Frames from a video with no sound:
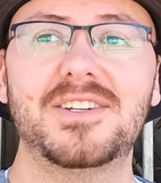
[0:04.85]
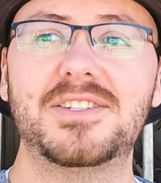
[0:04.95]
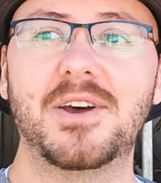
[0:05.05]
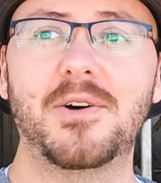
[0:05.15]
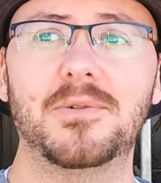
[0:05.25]

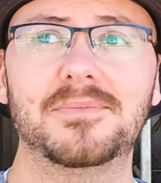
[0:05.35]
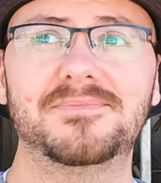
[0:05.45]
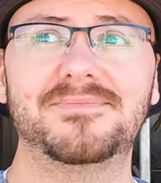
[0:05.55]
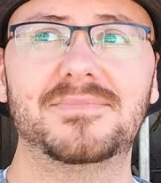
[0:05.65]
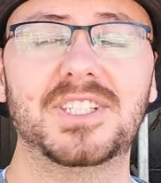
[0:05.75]
So,
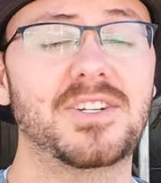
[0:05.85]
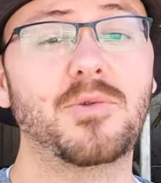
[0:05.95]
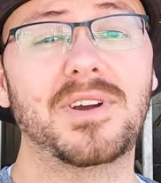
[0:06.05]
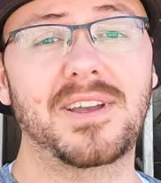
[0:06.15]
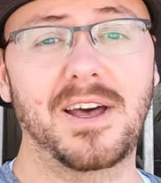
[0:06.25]
just a
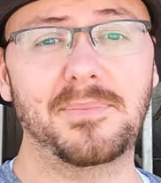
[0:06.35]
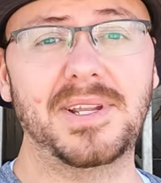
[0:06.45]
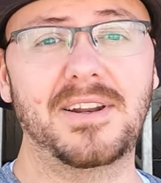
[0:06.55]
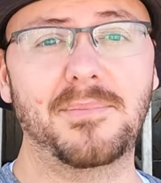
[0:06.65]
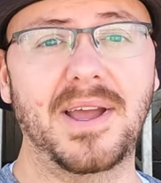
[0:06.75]
quick
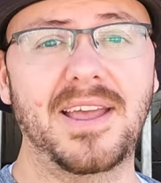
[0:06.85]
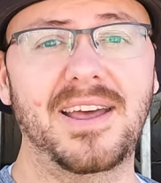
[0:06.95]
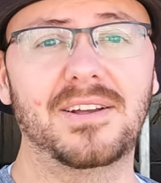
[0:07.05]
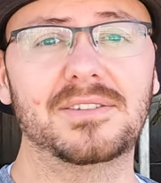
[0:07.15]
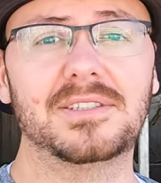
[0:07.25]
update on my
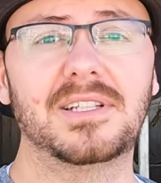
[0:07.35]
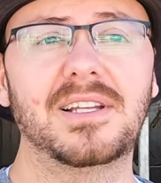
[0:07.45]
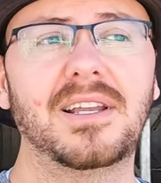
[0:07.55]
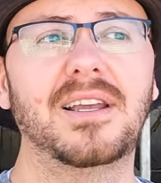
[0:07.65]
health.